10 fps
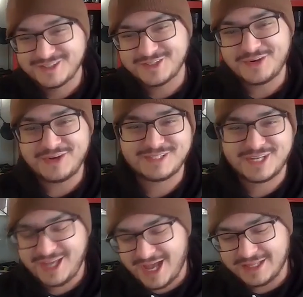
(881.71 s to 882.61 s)
So he was
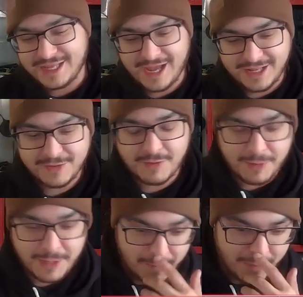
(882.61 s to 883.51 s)
like, he had the idea when
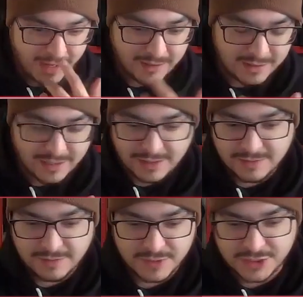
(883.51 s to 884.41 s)
we came back to
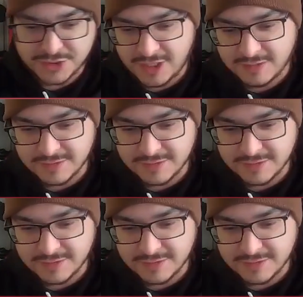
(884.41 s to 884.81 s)
Montreal.